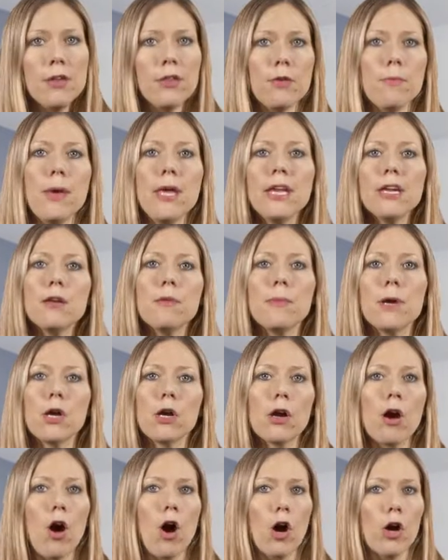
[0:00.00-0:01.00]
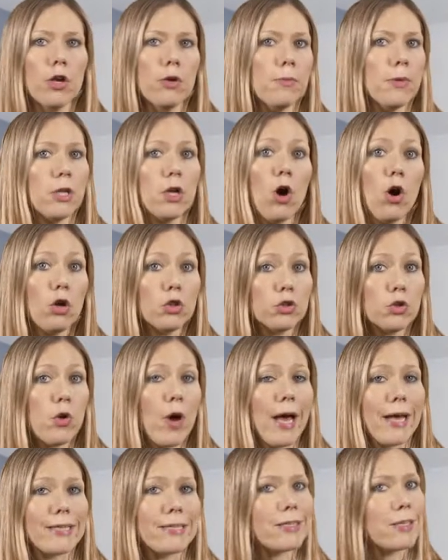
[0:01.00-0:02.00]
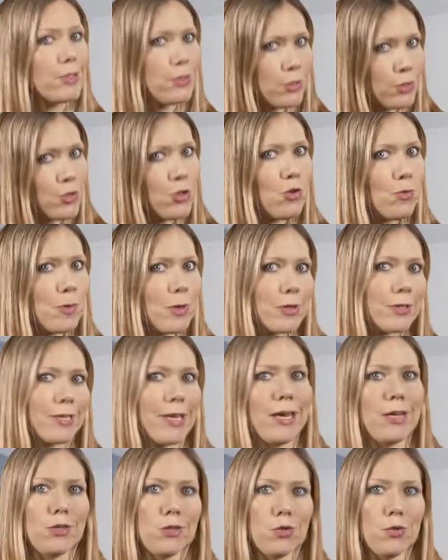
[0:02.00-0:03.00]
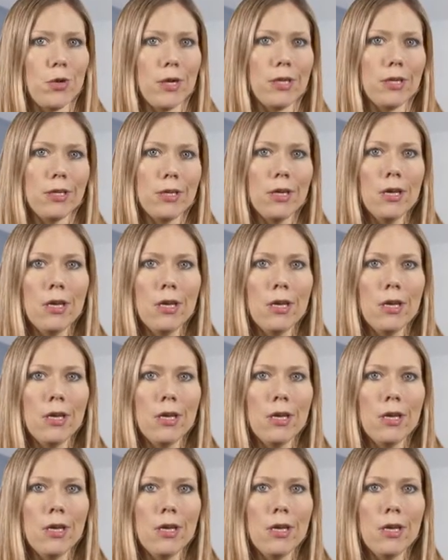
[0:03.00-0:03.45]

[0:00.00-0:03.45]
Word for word: the Made in America argument also has a consumer side to it.